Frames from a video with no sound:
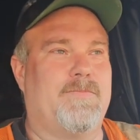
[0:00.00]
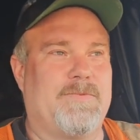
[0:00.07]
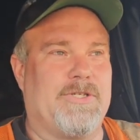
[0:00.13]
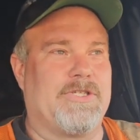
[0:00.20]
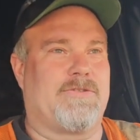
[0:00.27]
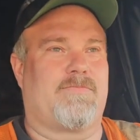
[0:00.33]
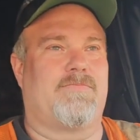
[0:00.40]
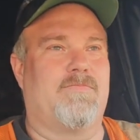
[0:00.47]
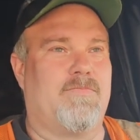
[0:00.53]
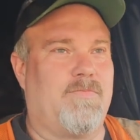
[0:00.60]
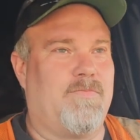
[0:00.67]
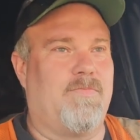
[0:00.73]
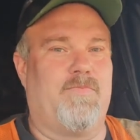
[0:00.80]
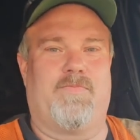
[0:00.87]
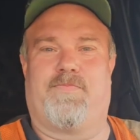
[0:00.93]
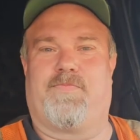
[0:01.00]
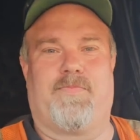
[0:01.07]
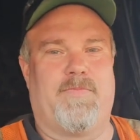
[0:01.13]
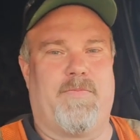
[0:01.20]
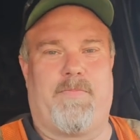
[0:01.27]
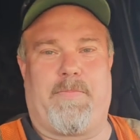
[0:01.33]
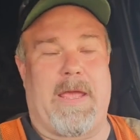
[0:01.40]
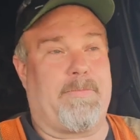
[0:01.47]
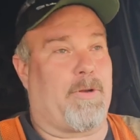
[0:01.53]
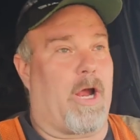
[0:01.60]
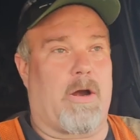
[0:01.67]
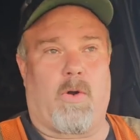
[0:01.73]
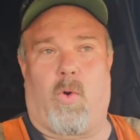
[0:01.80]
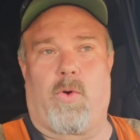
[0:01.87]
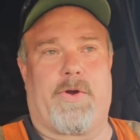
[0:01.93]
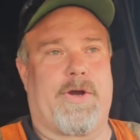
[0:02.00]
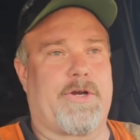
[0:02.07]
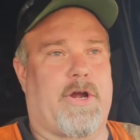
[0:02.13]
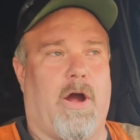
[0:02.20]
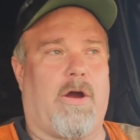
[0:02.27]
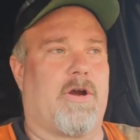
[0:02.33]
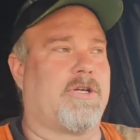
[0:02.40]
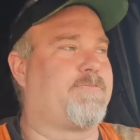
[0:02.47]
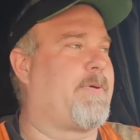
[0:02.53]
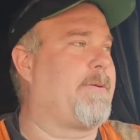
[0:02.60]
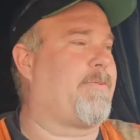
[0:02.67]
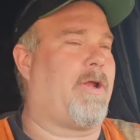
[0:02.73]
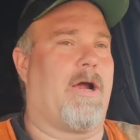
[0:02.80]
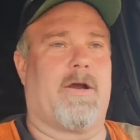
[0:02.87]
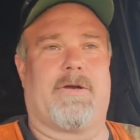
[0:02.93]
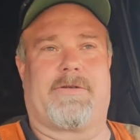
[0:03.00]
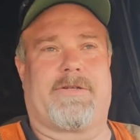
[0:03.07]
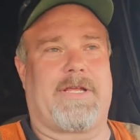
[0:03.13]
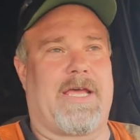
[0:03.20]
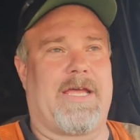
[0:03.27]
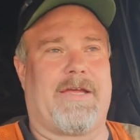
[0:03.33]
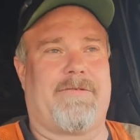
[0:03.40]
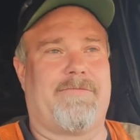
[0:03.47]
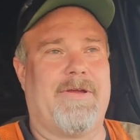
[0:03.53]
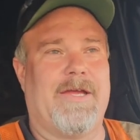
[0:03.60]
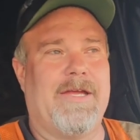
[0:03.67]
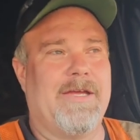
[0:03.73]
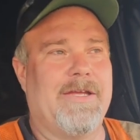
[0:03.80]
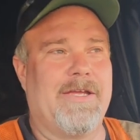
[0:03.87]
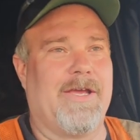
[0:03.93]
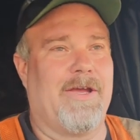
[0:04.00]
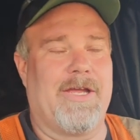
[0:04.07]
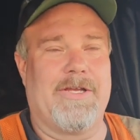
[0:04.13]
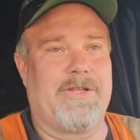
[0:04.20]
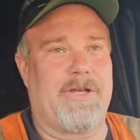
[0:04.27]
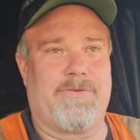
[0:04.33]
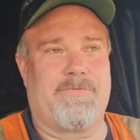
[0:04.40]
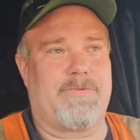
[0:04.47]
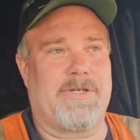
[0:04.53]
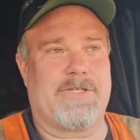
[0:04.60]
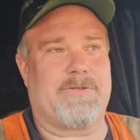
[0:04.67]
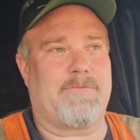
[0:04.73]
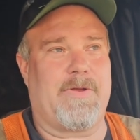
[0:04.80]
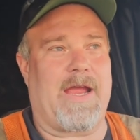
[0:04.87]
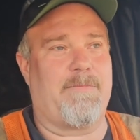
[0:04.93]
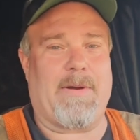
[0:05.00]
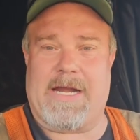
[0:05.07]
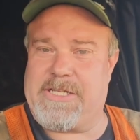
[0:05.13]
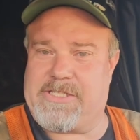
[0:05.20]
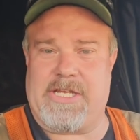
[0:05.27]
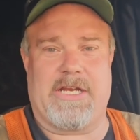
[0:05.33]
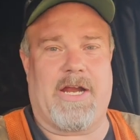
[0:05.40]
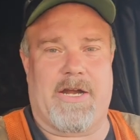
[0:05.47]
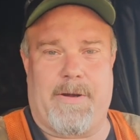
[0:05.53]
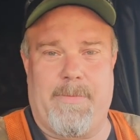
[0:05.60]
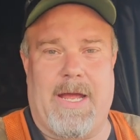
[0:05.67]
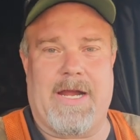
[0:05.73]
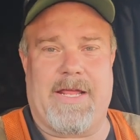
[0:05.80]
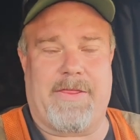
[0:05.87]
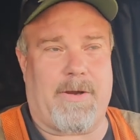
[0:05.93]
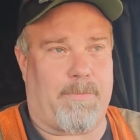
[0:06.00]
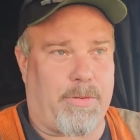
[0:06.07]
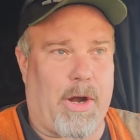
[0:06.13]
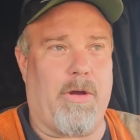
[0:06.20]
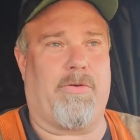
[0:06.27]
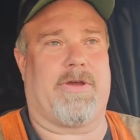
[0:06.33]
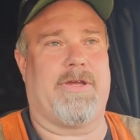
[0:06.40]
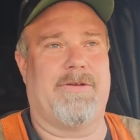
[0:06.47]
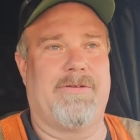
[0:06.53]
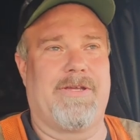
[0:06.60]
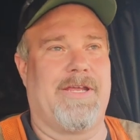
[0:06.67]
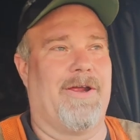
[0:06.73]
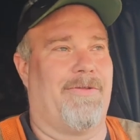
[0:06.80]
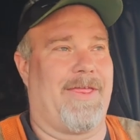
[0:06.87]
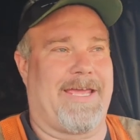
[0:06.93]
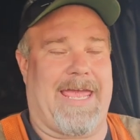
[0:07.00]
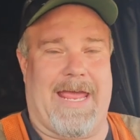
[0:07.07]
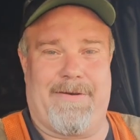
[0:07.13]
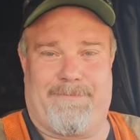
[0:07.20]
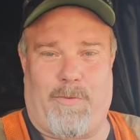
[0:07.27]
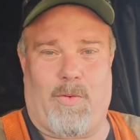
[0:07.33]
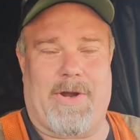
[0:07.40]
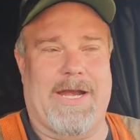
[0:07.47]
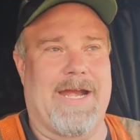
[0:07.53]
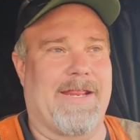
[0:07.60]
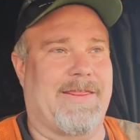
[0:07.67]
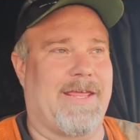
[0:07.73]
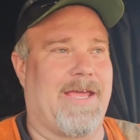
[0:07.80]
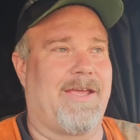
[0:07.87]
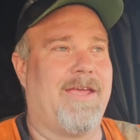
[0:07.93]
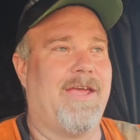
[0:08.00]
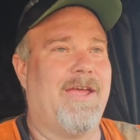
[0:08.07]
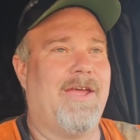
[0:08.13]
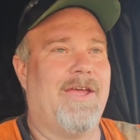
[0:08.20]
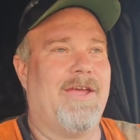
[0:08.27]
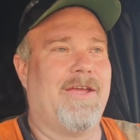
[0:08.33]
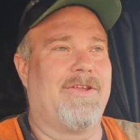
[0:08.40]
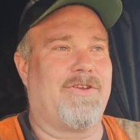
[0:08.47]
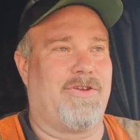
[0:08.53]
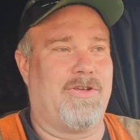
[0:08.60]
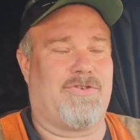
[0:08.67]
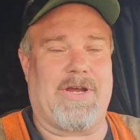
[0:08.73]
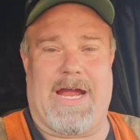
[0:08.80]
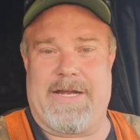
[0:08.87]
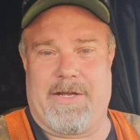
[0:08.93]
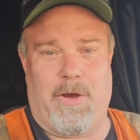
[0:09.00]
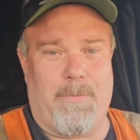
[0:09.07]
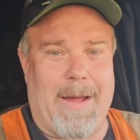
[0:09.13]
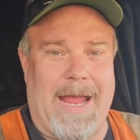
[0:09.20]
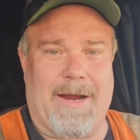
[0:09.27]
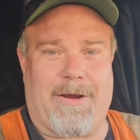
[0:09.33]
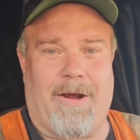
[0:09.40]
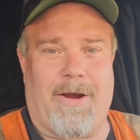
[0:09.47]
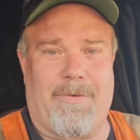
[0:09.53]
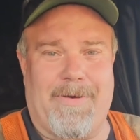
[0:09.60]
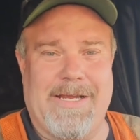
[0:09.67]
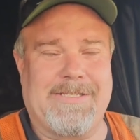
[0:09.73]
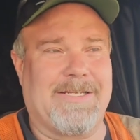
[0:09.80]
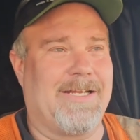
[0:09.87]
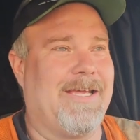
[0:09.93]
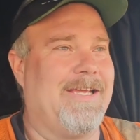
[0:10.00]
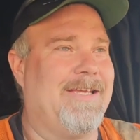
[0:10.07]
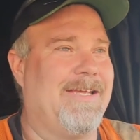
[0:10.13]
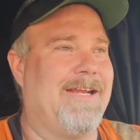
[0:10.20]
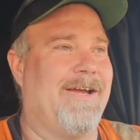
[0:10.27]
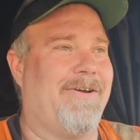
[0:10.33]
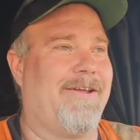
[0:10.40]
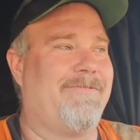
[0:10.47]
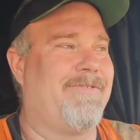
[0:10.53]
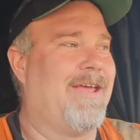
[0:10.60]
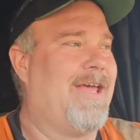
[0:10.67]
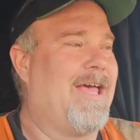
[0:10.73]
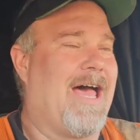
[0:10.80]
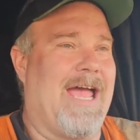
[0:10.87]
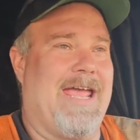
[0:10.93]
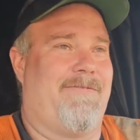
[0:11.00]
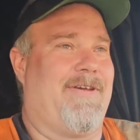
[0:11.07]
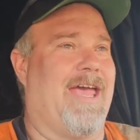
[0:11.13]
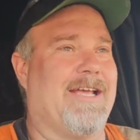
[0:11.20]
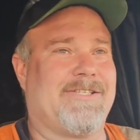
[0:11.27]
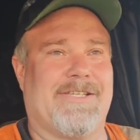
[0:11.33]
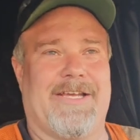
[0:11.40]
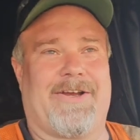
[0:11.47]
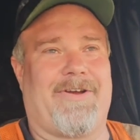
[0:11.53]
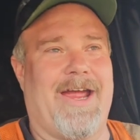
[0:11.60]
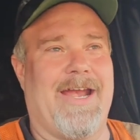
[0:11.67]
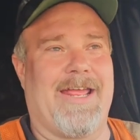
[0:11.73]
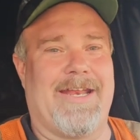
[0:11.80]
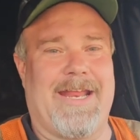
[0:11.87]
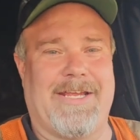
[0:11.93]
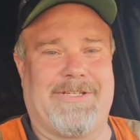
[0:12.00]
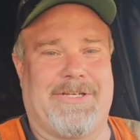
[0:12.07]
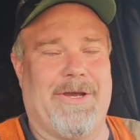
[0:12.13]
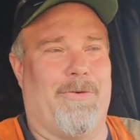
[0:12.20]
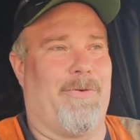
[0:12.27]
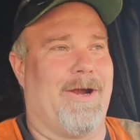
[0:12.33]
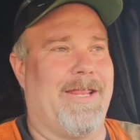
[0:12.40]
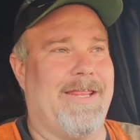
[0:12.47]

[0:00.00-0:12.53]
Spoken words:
just people aren't ordering cars. People aren't, they're just, everybody's sitting on their money. They're broke. They can't afford anything. You tried to go buy a car recently. I have excellent credit, and they still